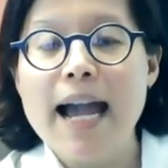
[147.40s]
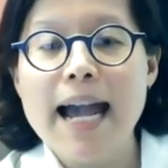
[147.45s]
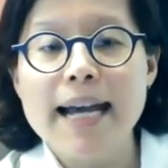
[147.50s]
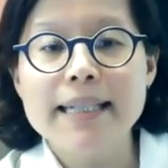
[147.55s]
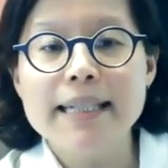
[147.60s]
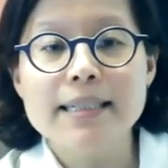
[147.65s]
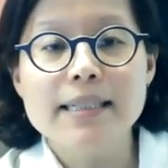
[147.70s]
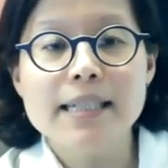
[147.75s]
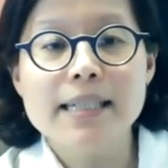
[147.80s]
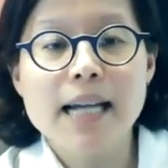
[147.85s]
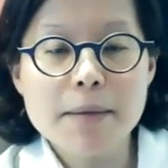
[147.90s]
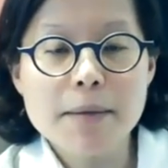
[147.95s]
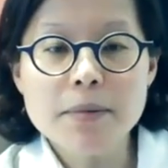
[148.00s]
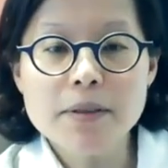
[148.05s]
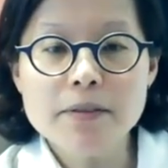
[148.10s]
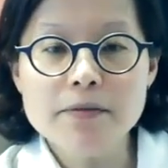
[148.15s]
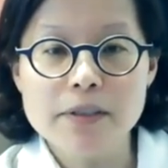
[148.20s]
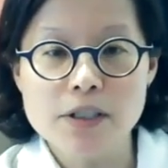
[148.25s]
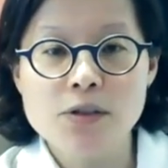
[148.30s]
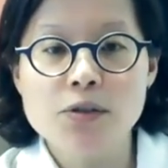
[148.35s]
And the type
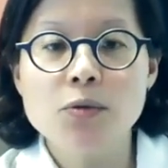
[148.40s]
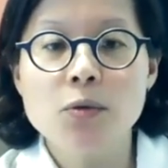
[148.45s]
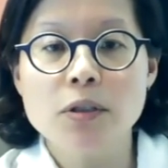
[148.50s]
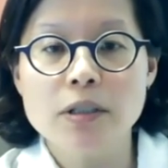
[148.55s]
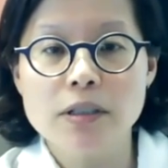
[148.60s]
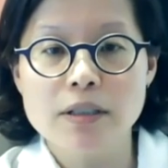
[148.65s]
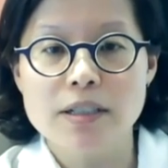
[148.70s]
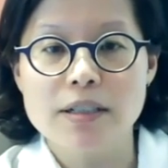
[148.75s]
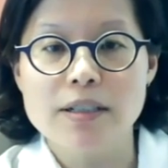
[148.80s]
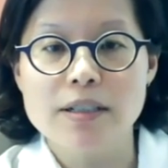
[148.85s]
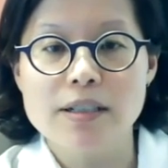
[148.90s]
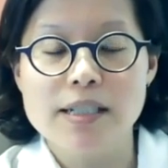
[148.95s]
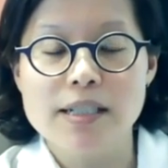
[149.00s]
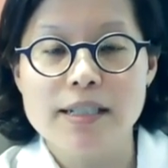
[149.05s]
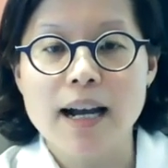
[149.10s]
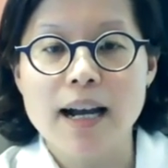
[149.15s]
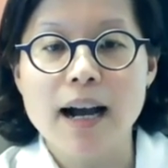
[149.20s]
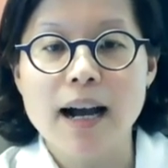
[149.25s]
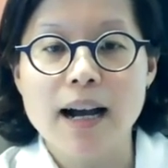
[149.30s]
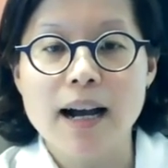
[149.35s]
of disorders
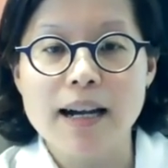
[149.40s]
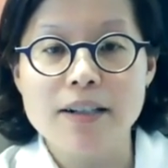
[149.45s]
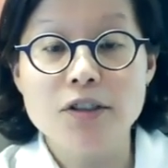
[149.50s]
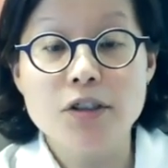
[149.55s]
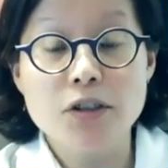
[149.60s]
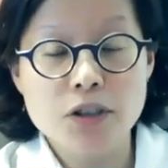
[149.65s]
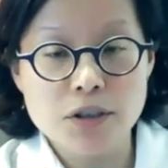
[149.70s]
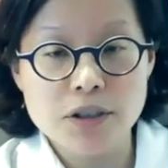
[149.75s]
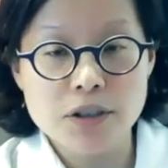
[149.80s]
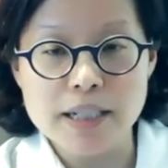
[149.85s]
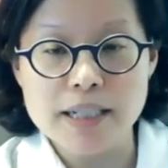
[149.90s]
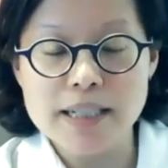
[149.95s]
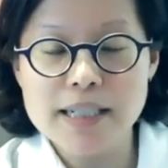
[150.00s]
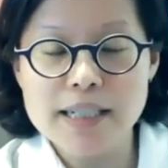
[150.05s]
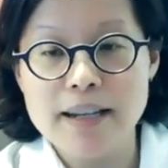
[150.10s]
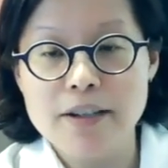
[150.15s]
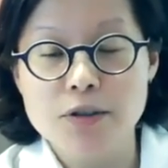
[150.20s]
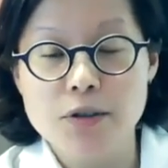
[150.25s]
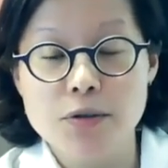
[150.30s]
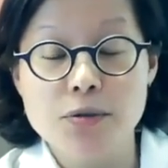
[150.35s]
that I
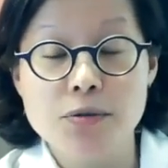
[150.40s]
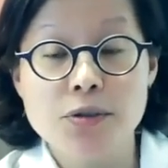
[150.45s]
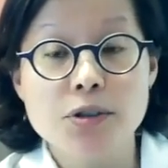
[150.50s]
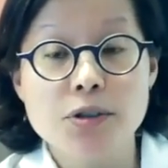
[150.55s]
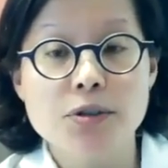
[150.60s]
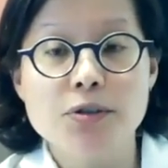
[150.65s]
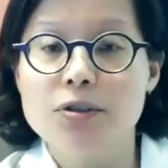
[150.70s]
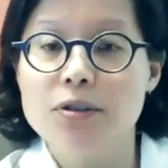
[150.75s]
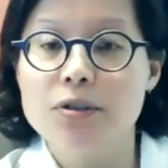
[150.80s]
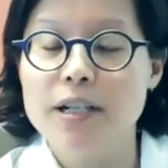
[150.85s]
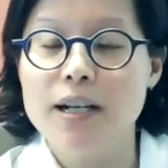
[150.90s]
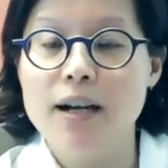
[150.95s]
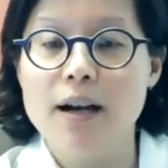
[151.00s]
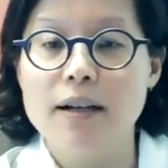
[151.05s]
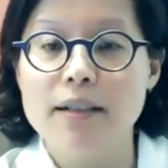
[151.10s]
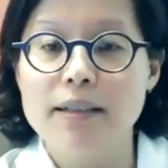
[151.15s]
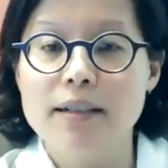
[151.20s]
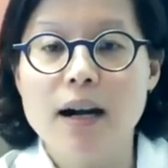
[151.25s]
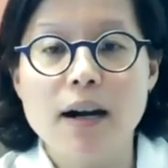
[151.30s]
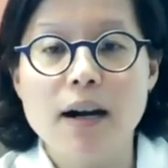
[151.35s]
treat and do surgery
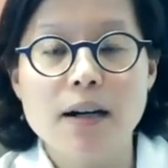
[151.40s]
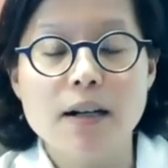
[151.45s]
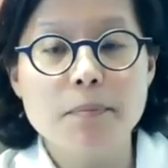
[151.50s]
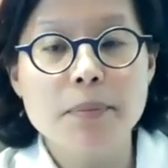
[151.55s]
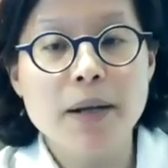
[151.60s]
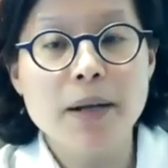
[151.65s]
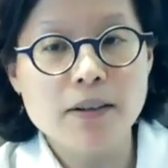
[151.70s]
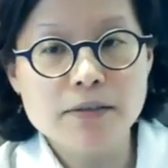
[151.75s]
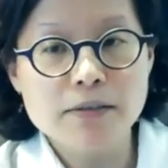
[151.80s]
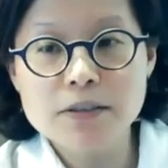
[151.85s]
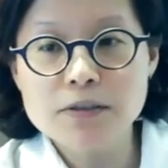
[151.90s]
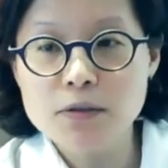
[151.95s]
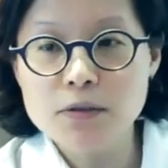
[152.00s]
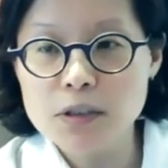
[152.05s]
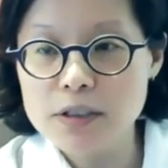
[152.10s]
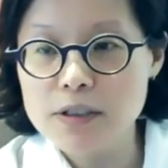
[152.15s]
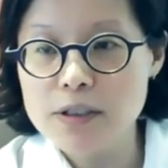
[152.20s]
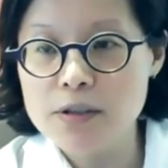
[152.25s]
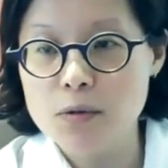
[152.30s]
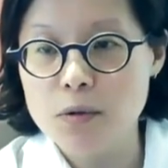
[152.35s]
on are pelvic
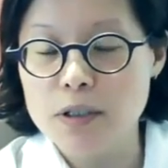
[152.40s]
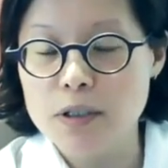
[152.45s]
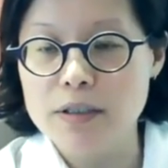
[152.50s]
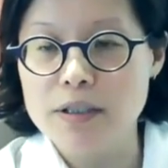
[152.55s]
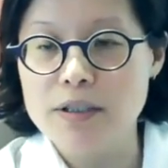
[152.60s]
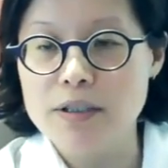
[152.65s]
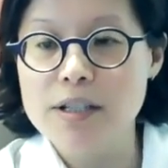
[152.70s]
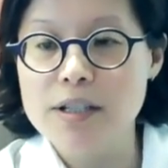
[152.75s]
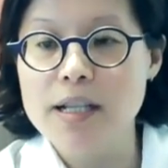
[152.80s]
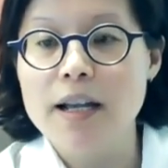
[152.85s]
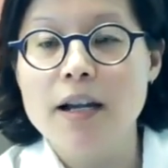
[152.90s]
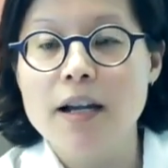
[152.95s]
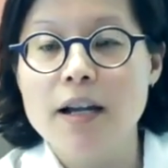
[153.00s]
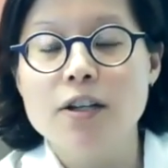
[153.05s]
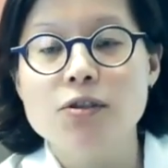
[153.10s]
floor disorders.